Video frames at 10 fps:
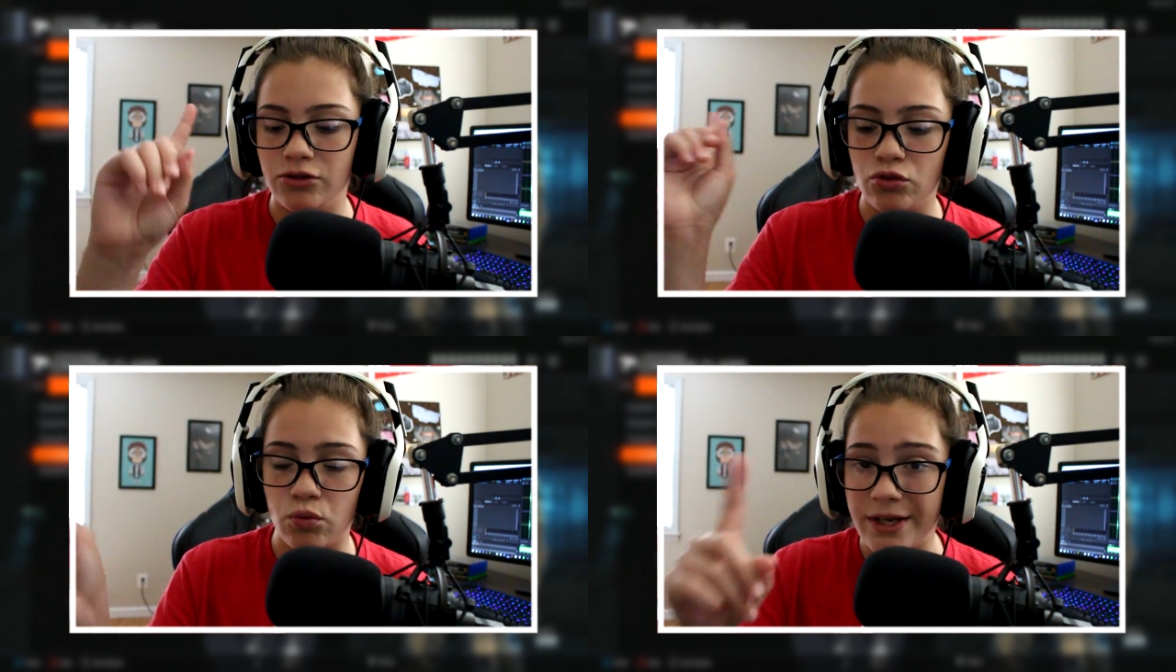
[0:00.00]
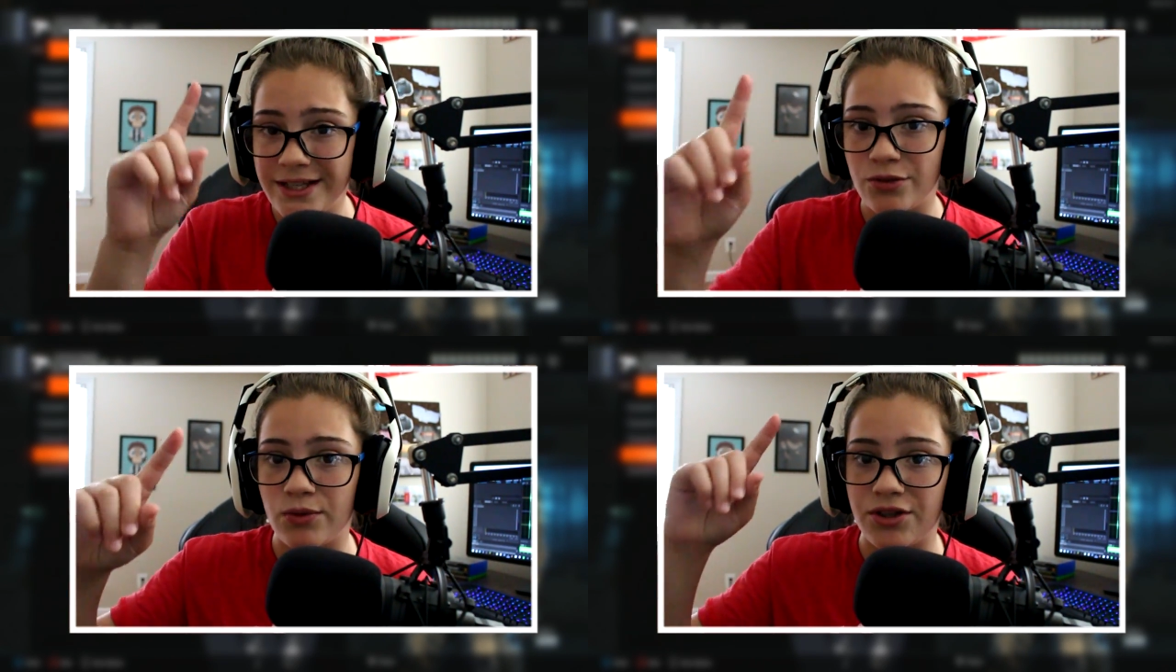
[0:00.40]

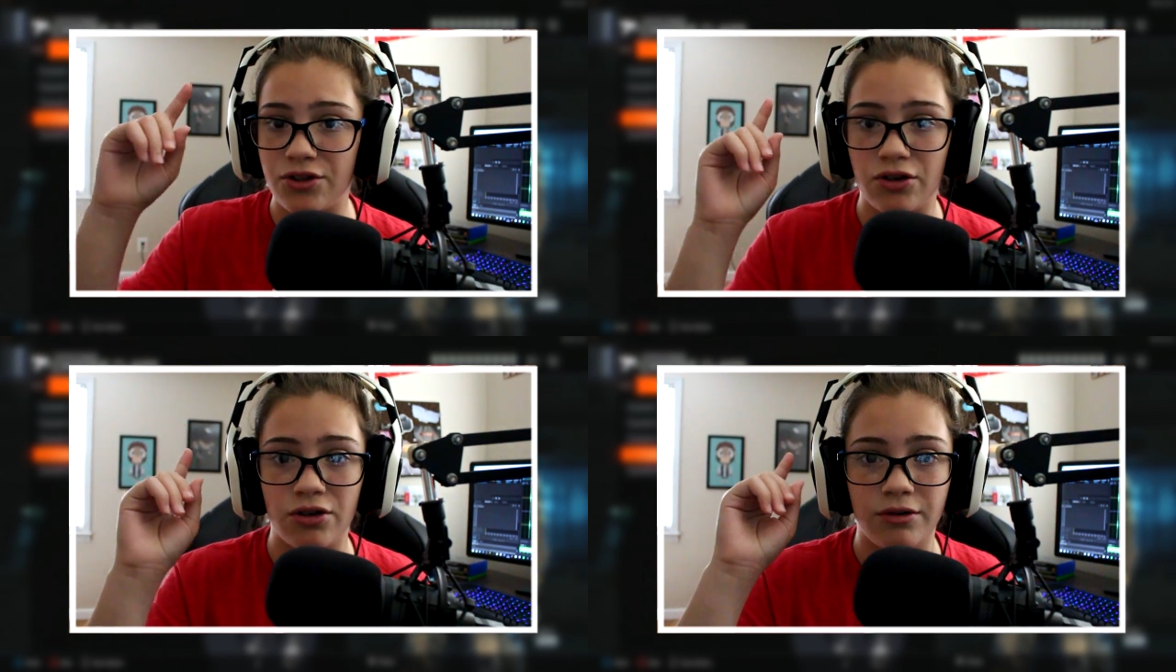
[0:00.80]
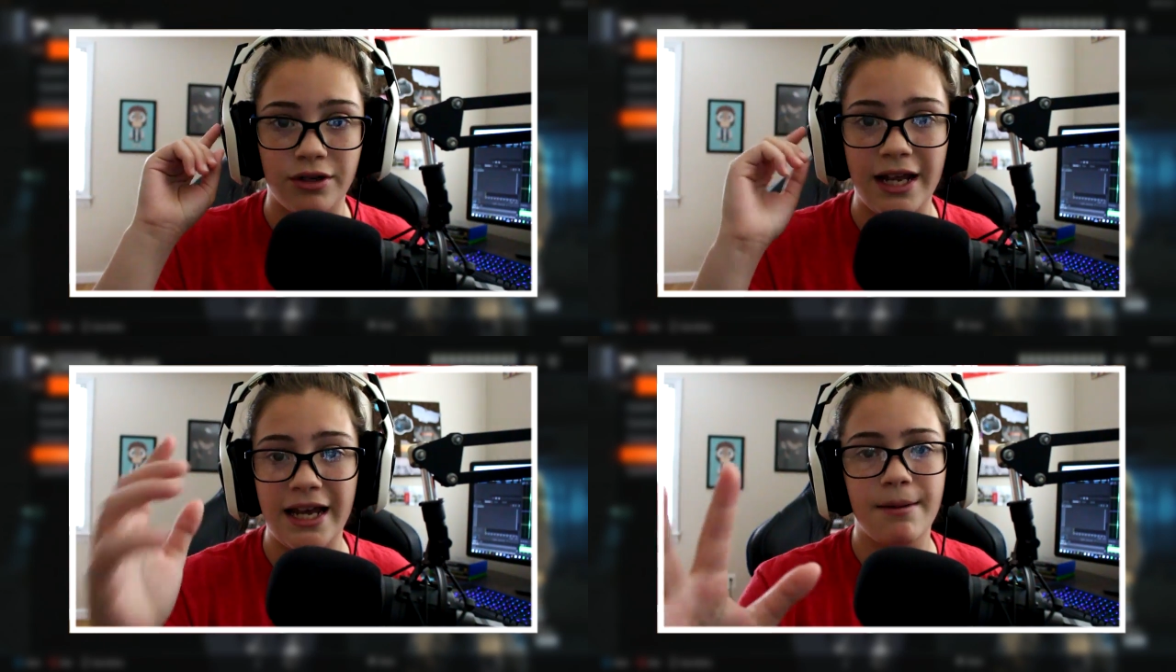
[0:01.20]
tweet with your
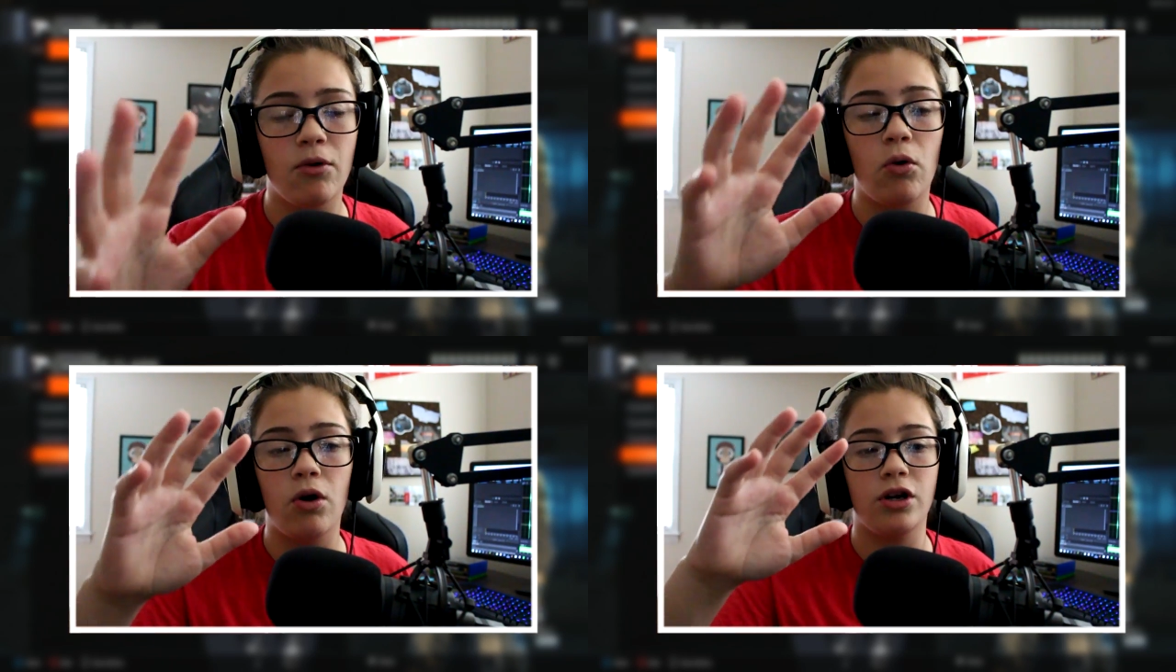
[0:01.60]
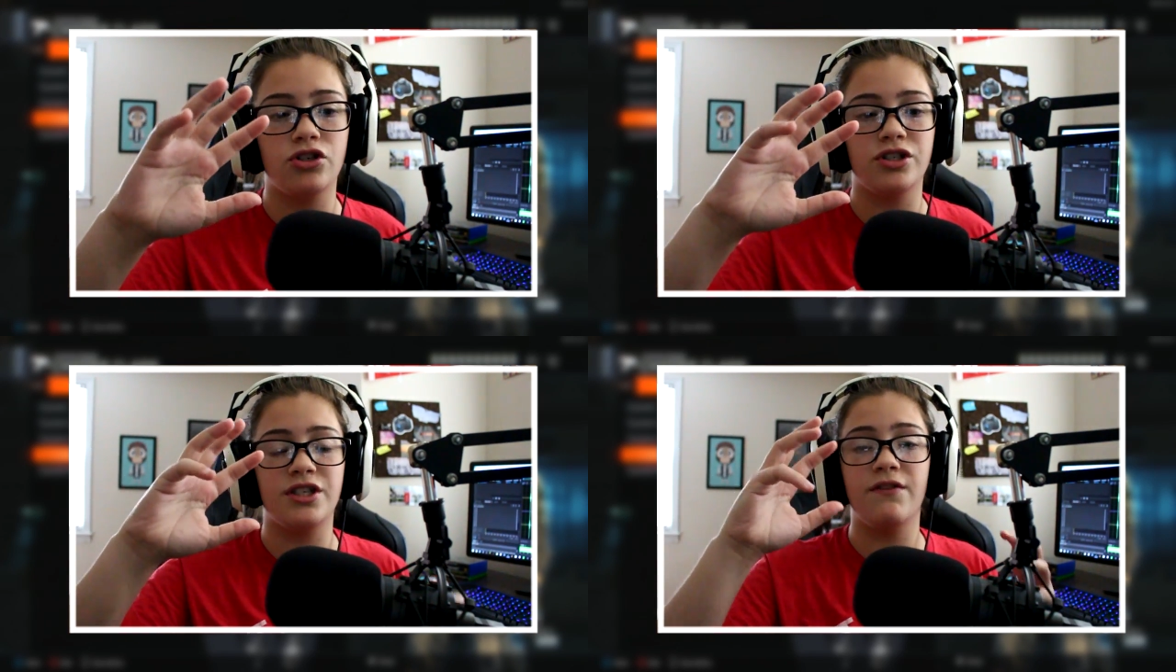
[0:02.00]
name or
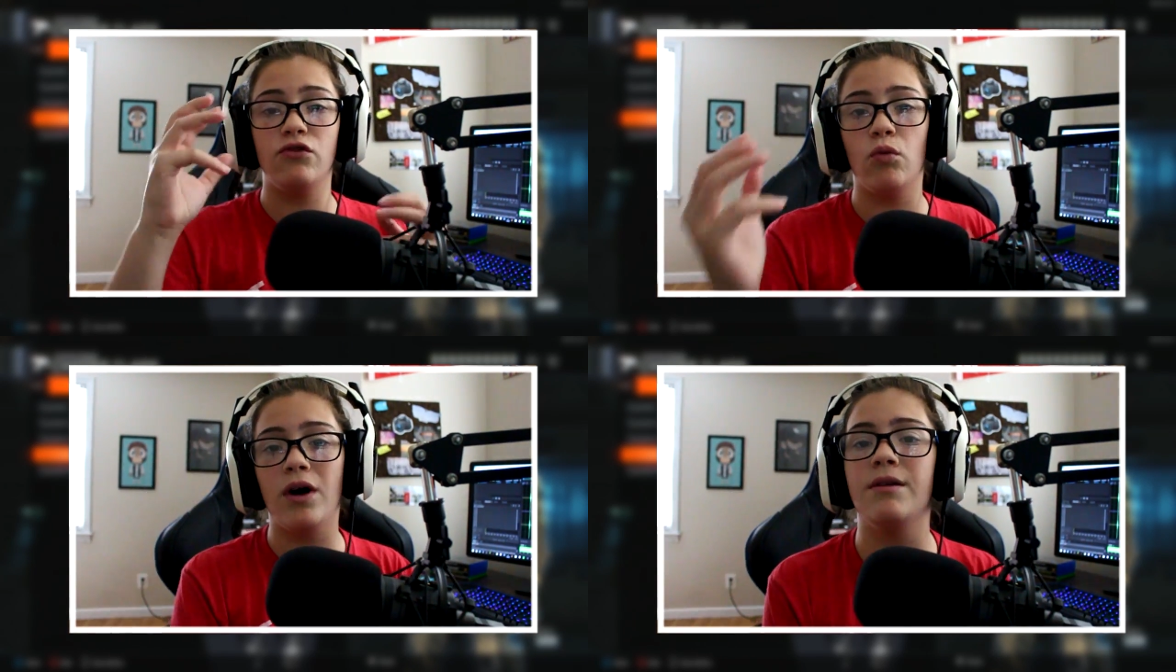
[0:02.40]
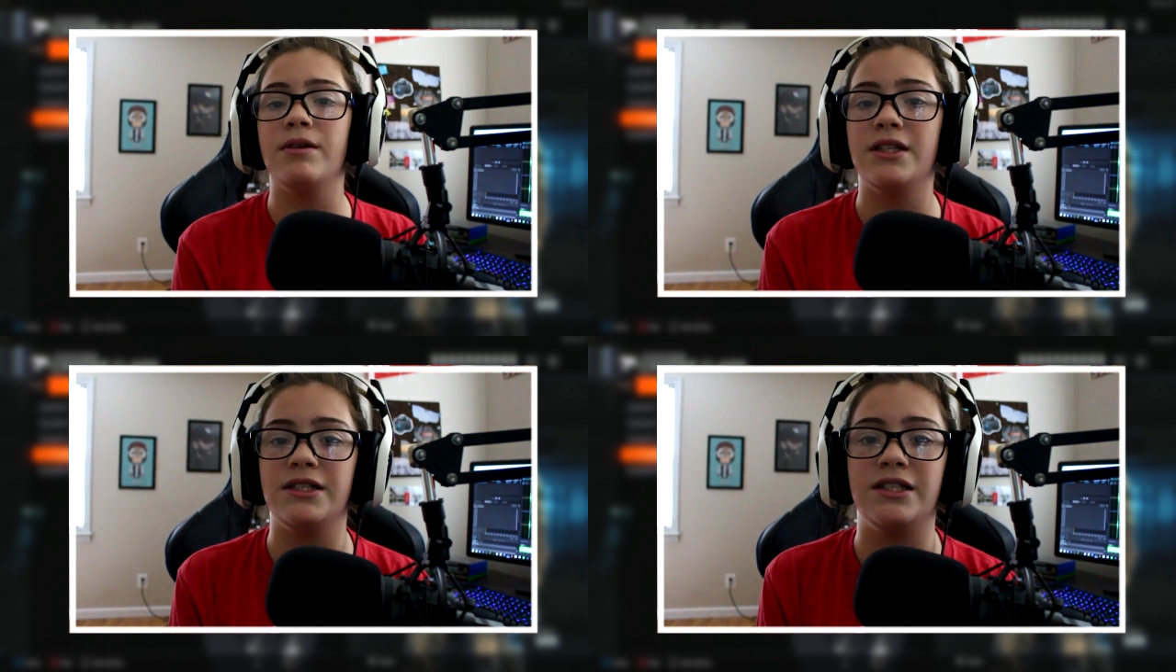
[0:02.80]
just if you want to
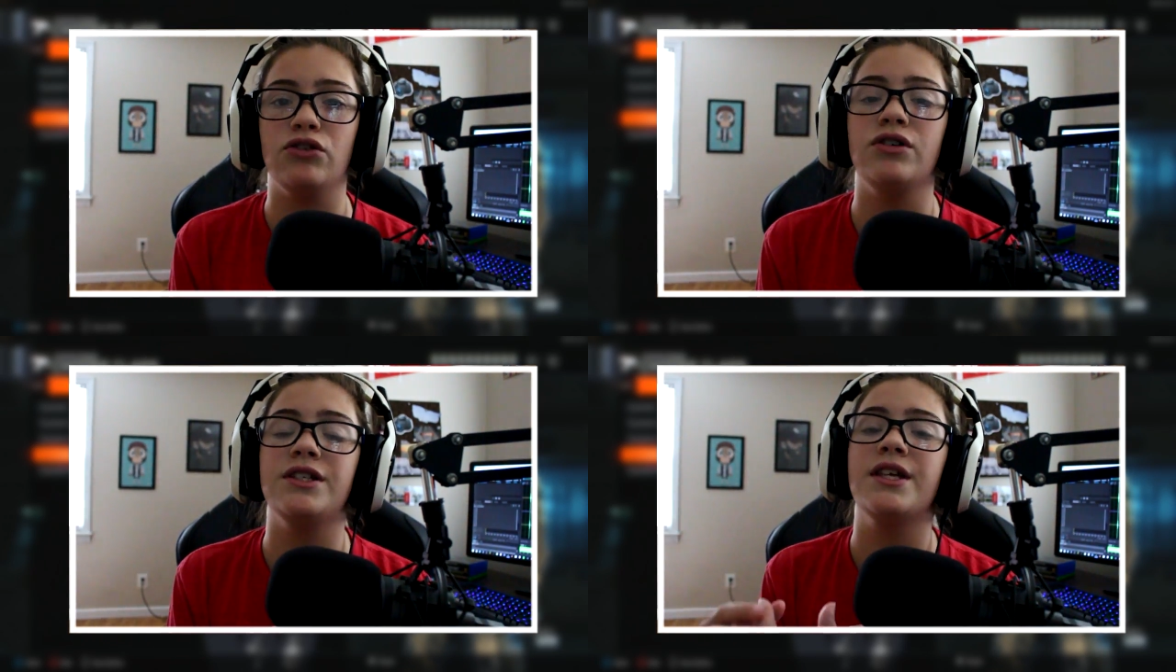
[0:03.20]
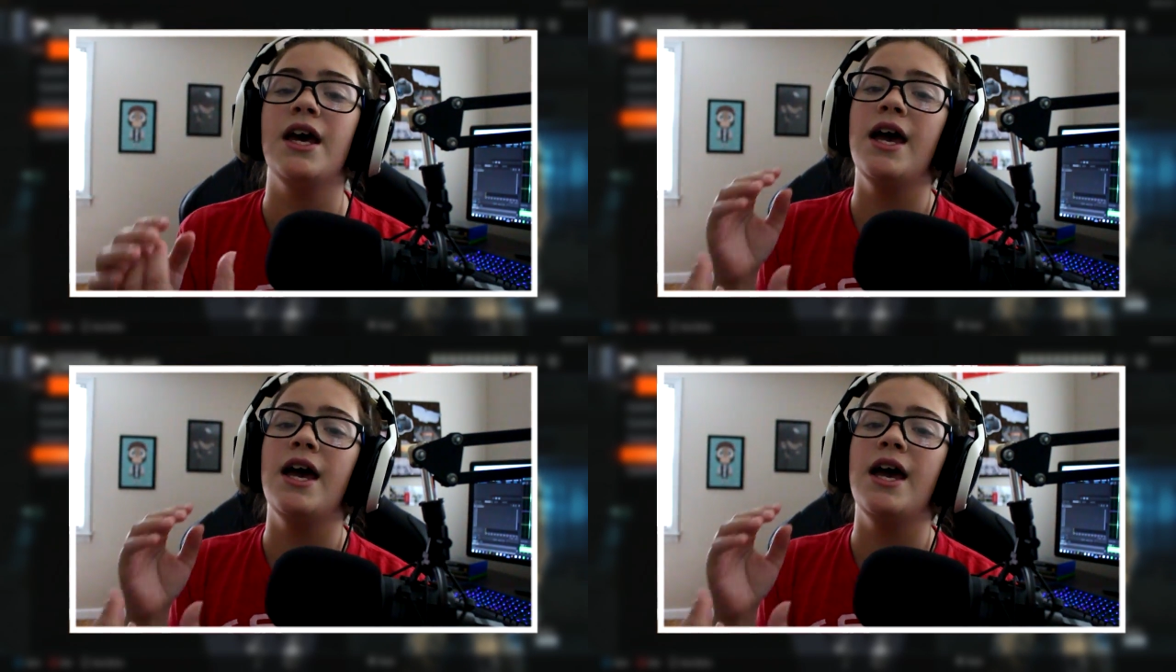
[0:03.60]
be in the series